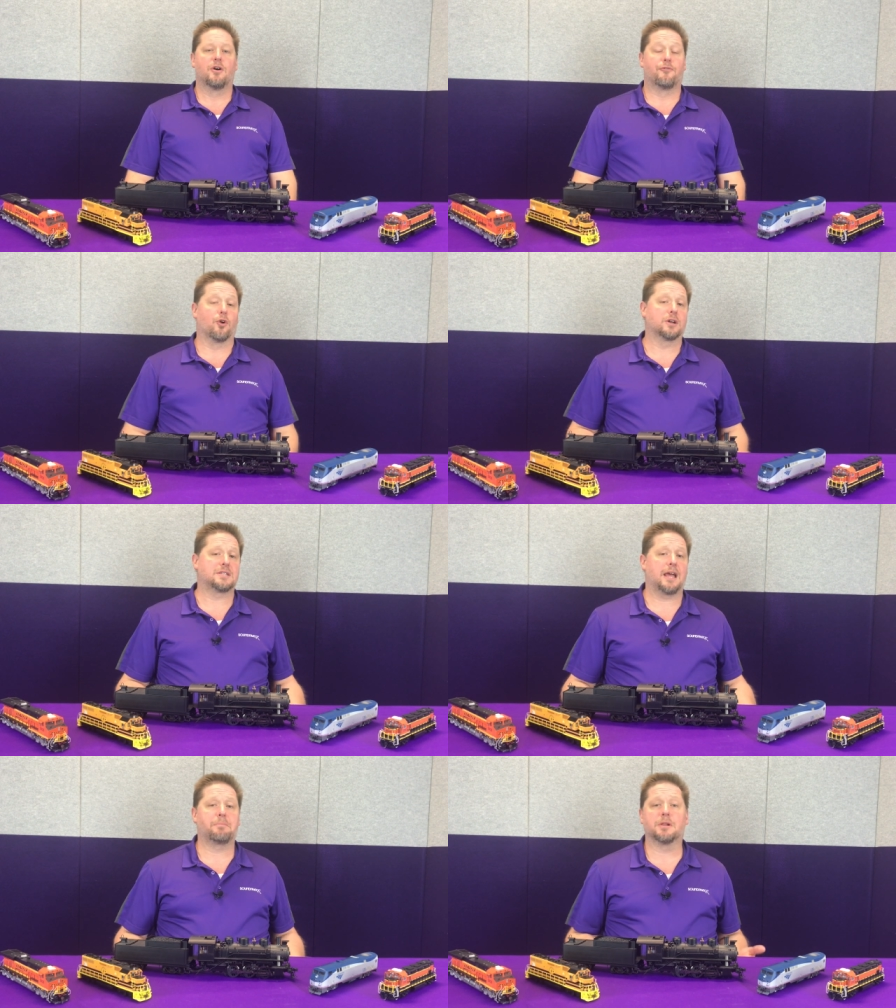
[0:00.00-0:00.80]
For
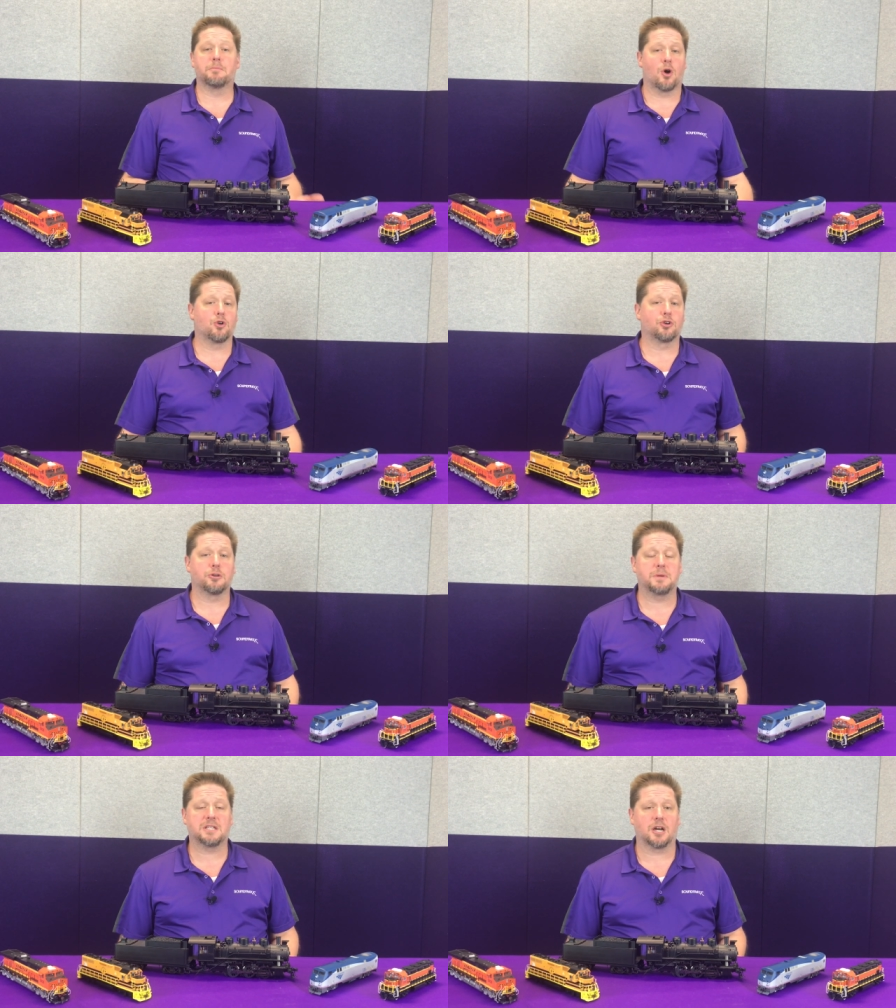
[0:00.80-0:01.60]
example, a motor
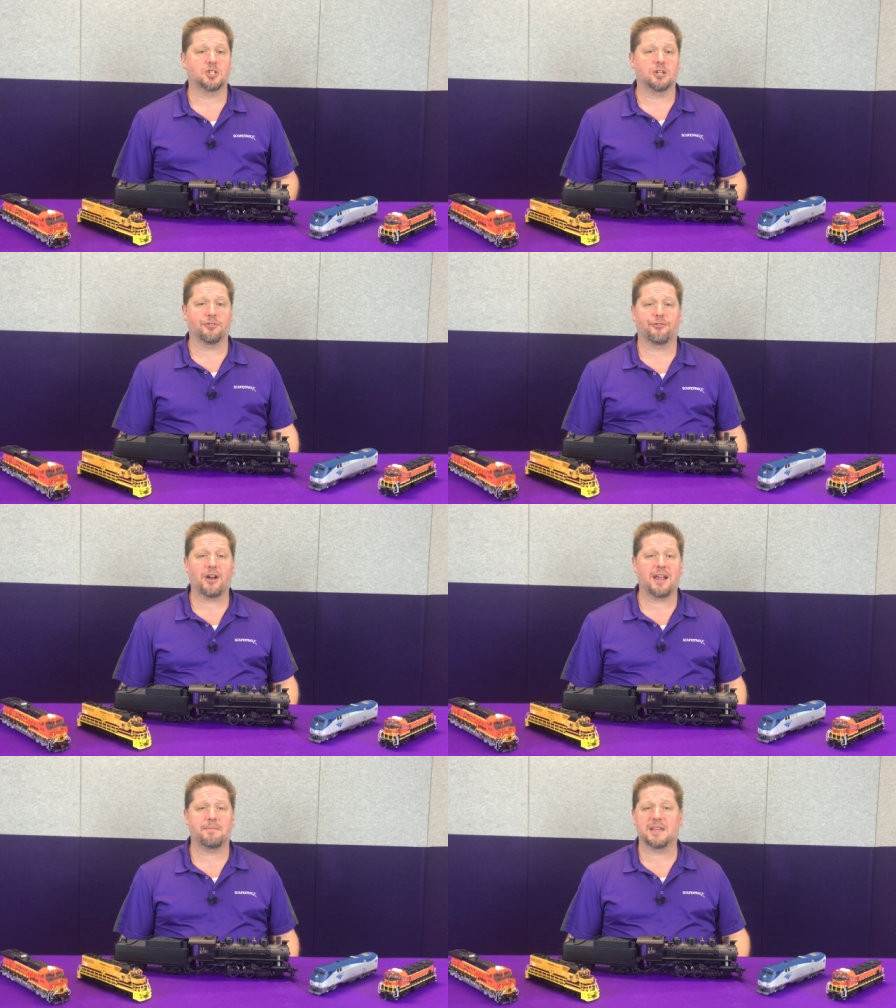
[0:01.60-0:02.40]
could be touching a
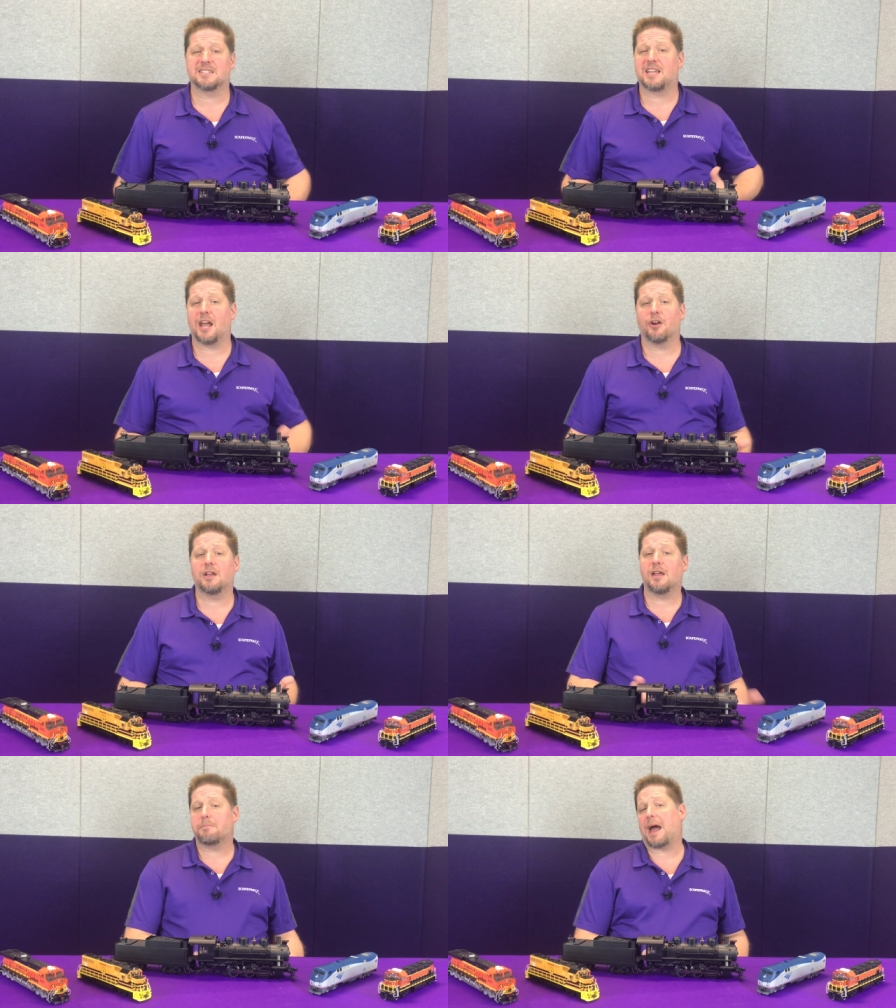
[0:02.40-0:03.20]
frame that's
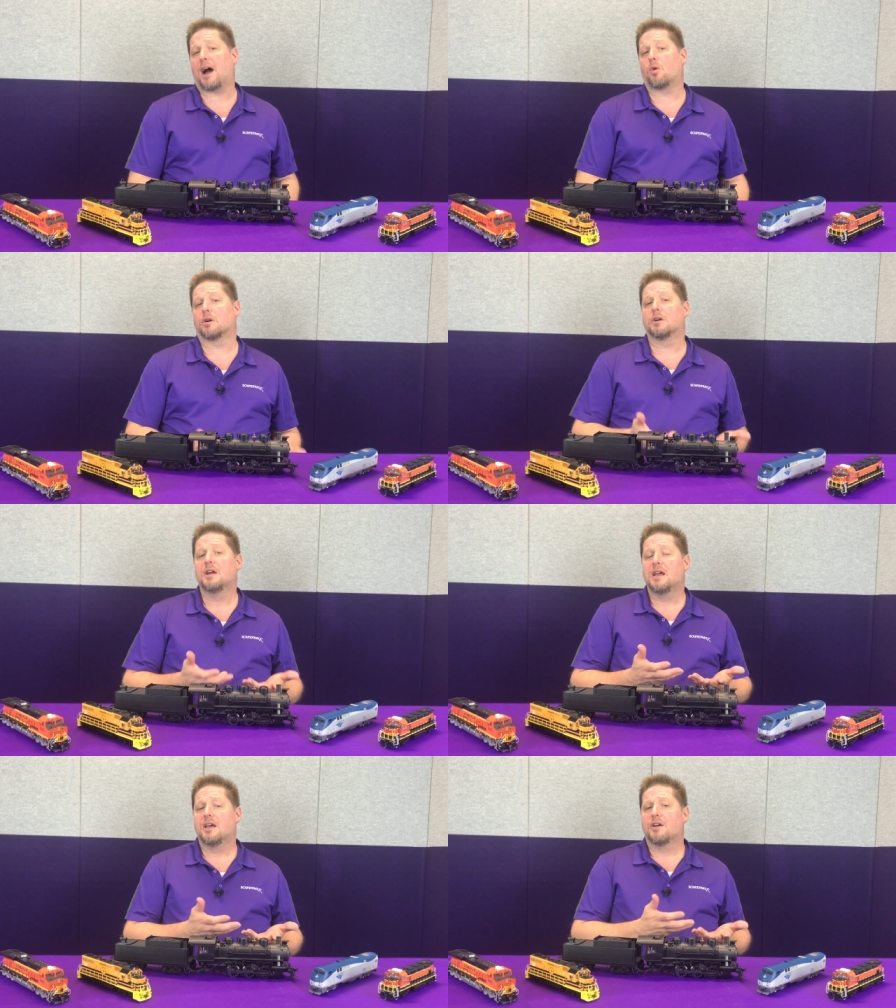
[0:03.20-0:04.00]
carrying power
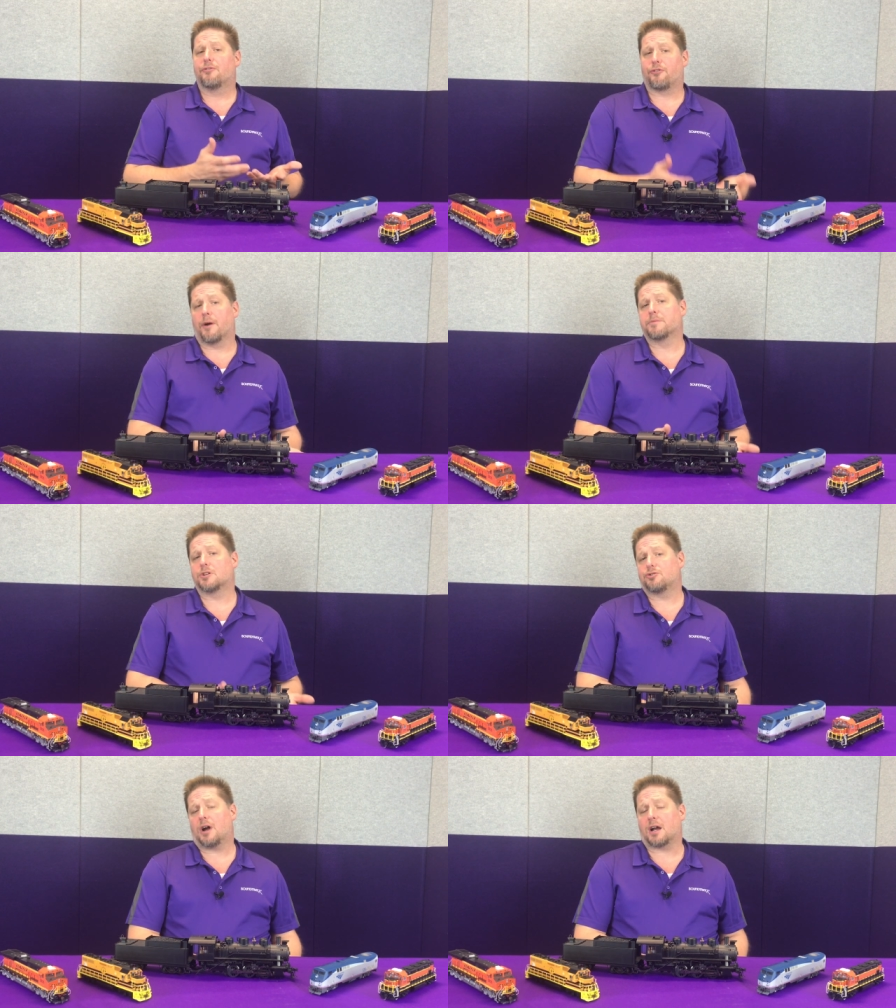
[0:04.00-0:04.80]
from
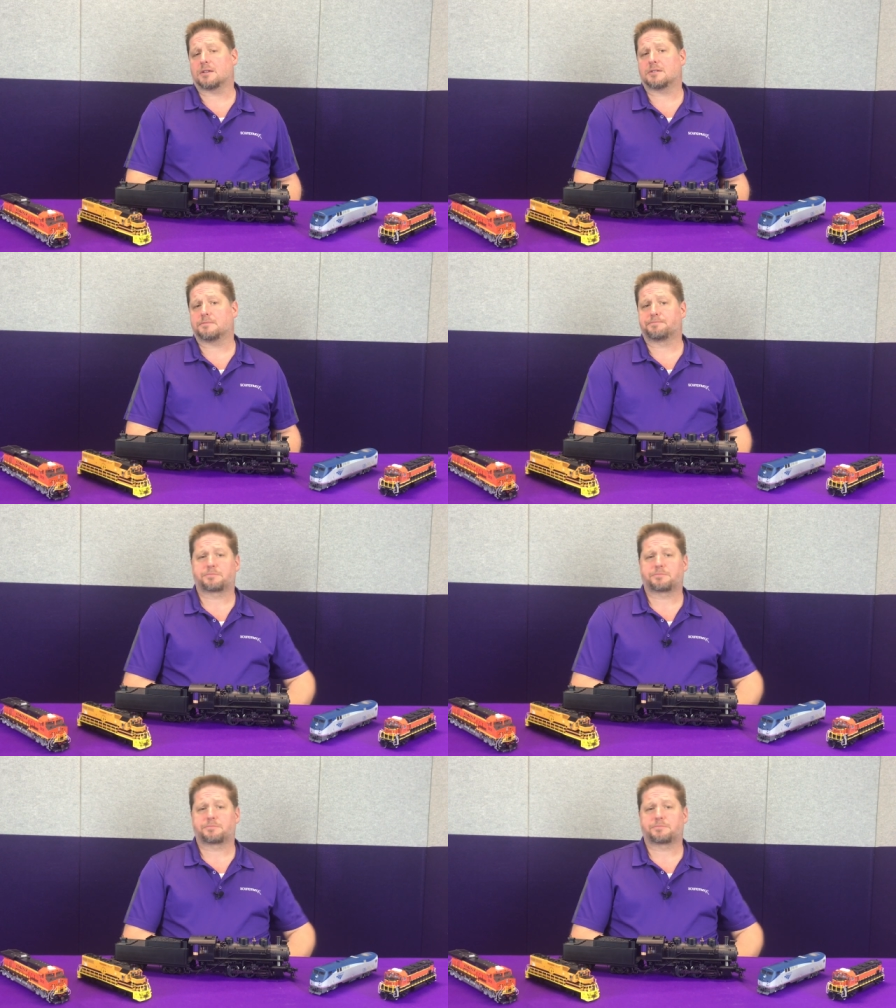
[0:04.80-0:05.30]
the trucks.